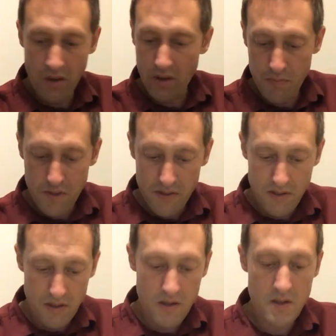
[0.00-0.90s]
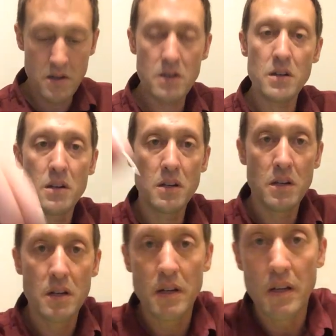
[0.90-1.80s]
let me see here.
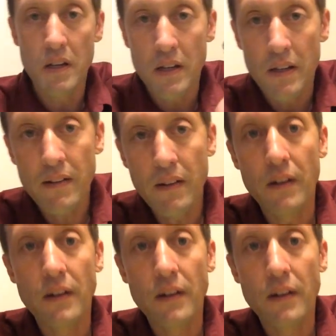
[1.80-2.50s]
See,